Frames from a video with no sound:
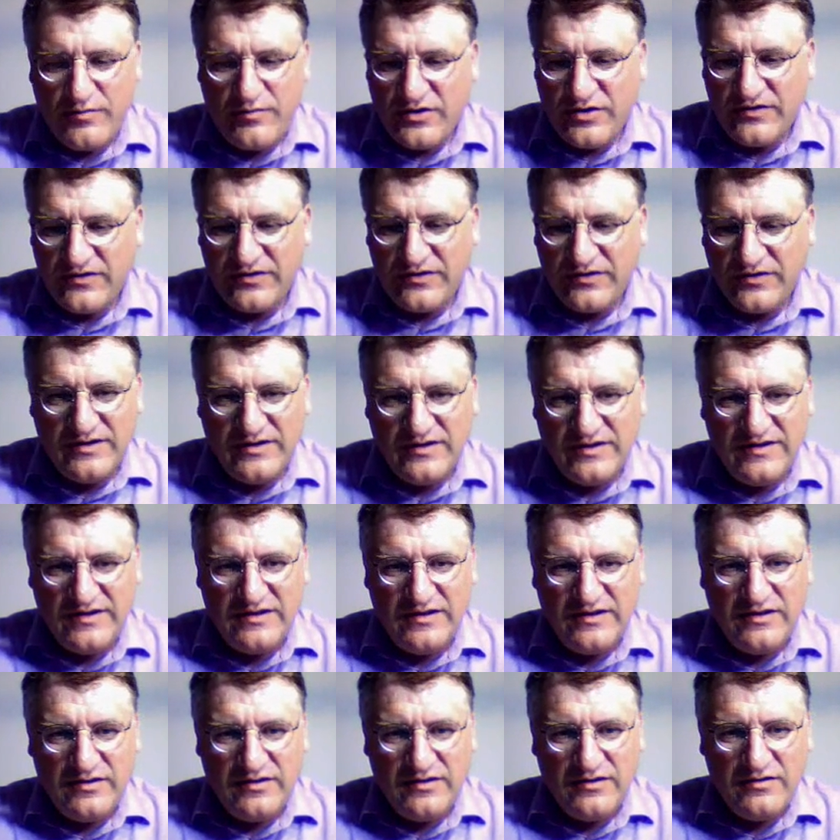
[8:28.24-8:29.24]
person
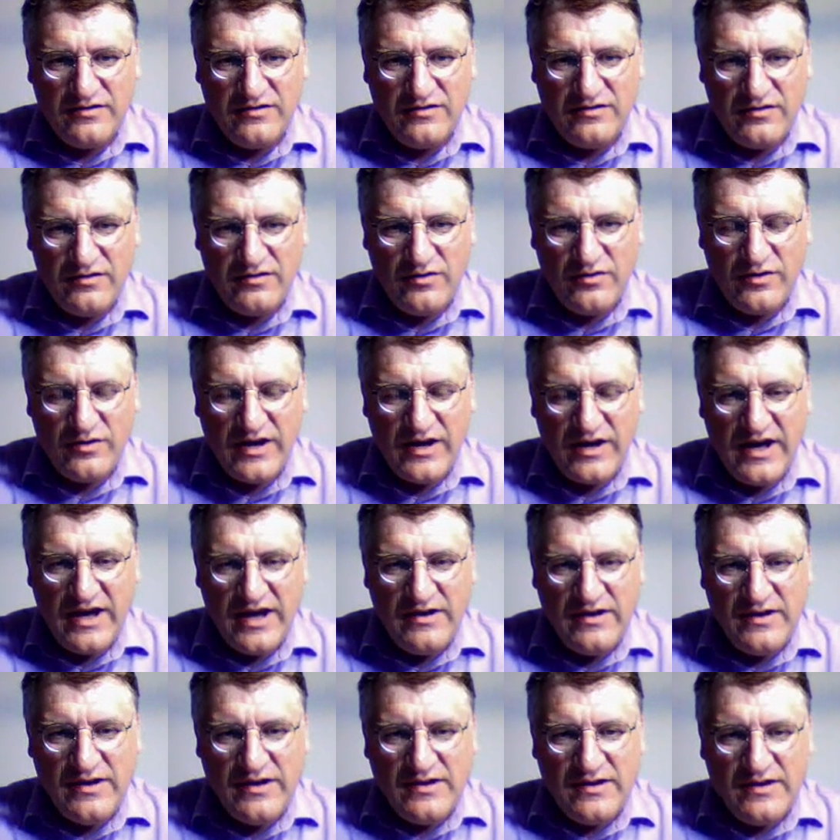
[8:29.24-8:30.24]
D.
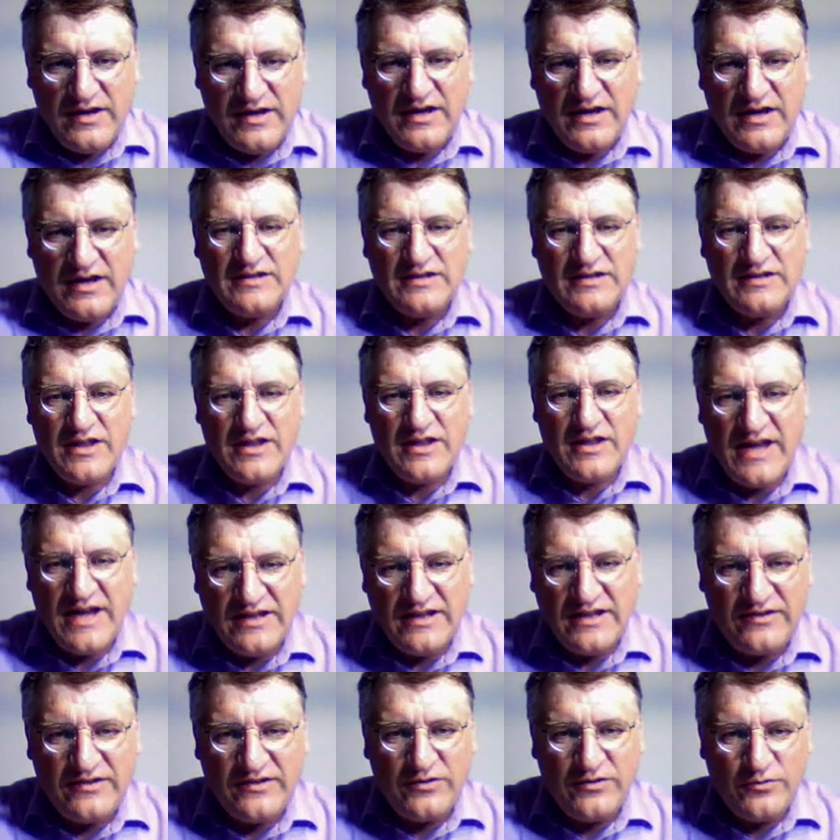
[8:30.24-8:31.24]
Okay. And now
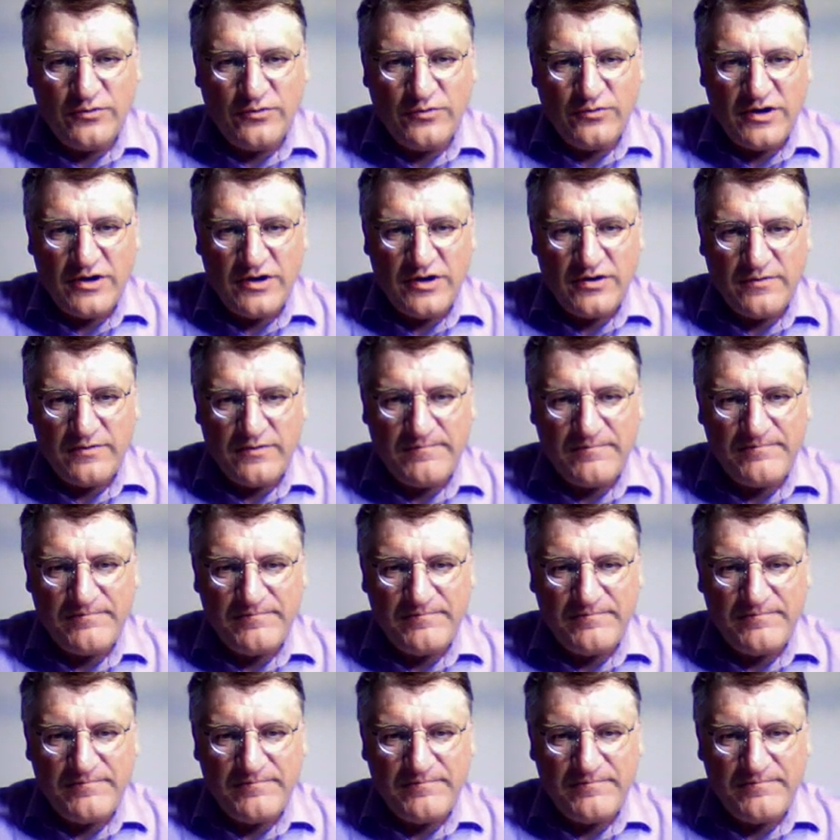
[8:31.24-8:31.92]
that doesn't work.